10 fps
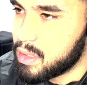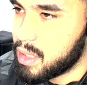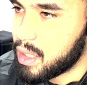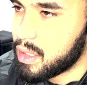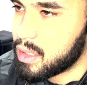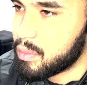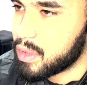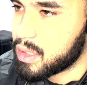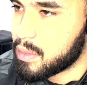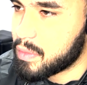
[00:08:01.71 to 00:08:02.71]
Hitting him
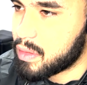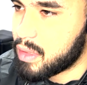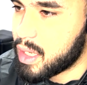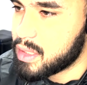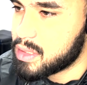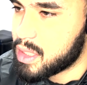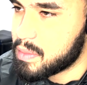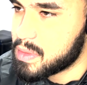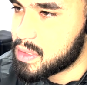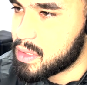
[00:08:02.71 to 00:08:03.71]
with them karate
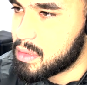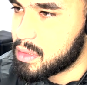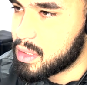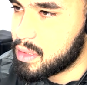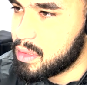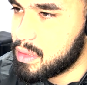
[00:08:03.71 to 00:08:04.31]
chops. Okay.